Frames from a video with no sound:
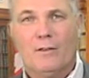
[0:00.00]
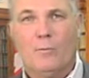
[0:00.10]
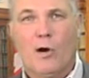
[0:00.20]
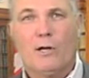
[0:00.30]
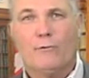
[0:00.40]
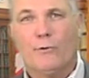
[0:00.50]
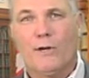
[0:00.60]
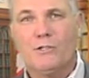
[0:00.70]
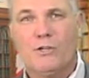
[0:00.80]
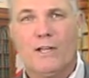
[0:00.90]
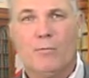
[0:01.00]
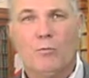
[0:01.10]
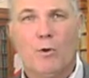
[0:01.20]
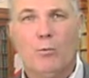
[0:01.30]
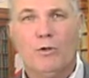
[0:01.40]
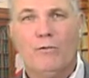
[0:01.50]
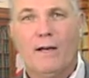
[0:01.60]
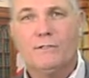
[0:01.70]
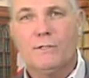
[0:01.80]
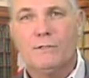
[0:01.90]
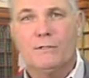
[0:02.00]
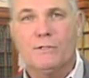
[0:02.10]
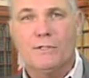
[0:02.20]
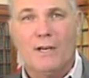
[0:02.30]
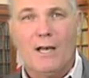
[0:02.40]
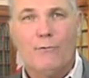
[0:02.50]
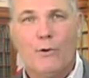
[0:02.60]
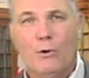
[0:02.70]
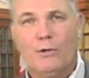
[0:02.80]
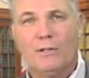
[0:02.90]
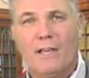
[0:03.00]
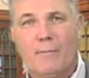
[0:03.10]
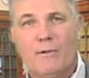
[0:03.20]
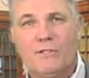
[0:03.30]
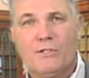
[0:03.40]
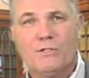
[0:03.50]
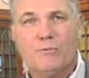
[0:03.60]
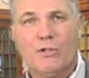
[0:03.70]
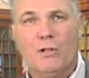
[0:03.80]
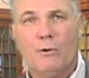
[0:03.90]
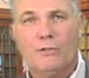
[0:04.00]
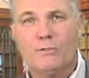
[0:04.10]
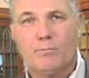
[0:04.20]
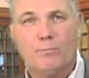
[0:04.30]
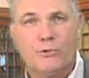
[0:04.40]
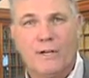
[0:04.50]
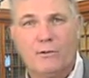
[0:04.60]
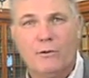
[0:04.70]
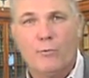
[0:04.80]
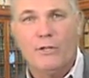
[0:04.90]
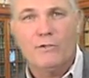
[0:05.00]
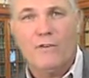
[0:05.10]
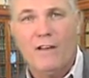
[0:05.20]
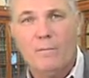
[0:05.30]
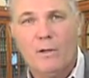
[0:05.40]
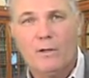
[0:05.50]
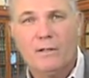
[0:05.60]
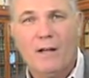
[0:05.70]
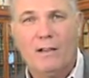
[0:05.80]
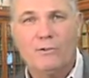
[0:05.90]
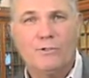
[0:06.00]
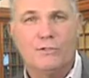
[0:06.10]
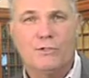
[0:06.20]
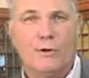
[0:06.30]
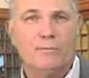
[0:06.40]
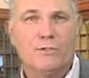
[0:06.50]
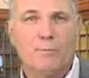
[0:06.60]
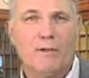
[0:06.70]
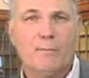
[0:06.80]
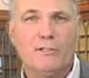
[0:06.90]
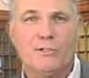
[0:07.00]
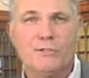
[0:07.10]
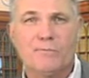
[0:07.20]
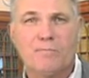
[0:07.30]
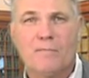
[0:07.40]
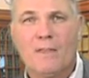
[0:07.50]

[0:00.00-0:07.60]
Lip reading: The market for touch-enabled mobile devices such as the iPhone and gaming systems alone is projected to reach $5 billion this year. It's a big business.